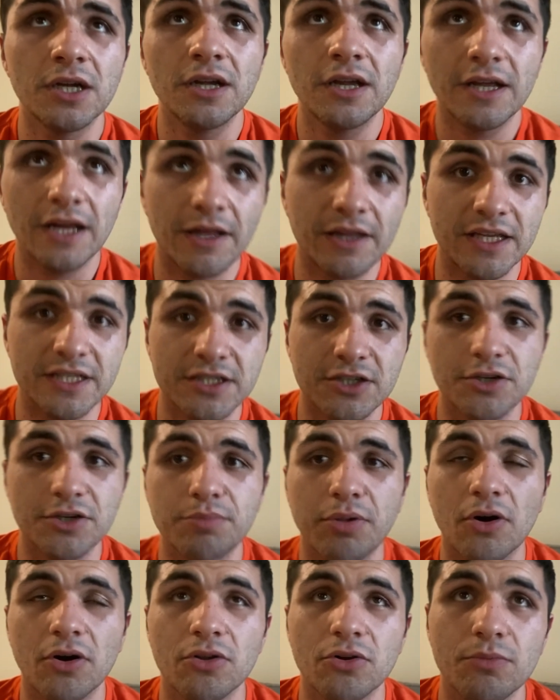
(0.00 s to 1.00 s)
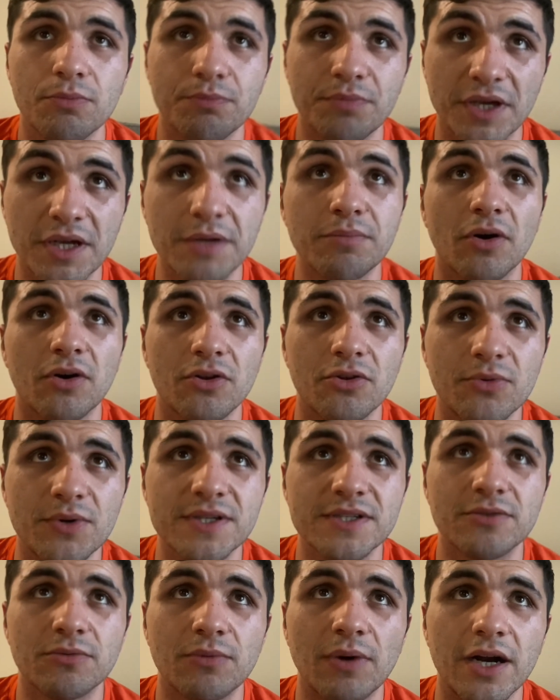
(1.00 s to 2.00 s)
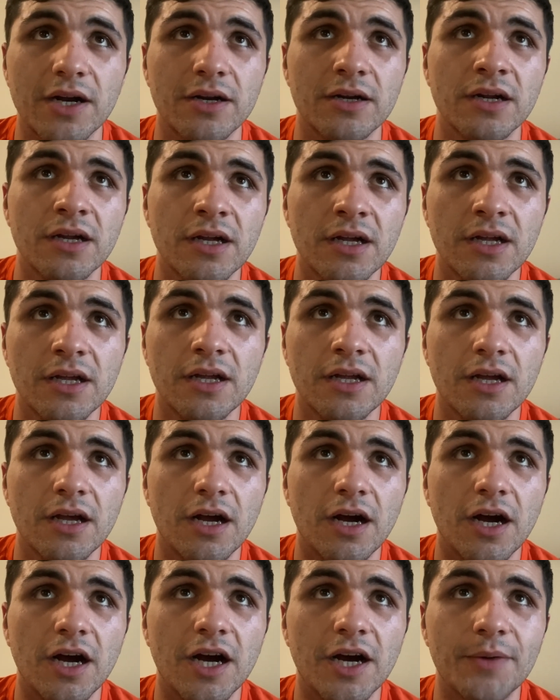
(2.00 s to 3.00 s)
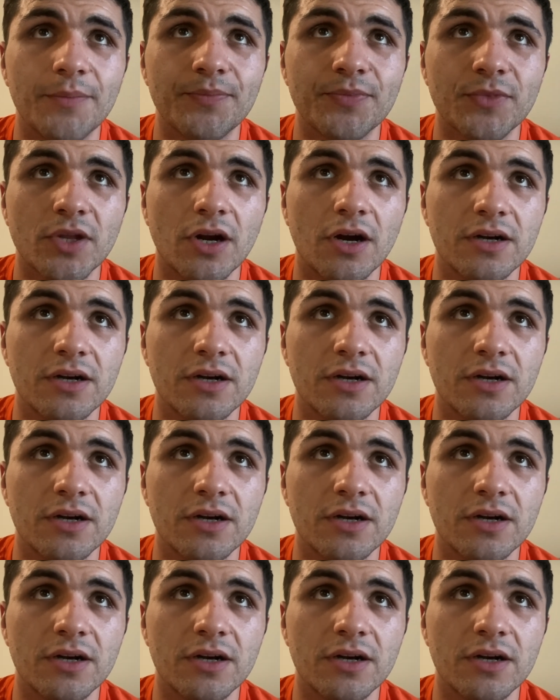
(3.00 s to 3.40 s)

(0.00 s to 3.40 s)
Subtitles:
That's a big part of the reason why our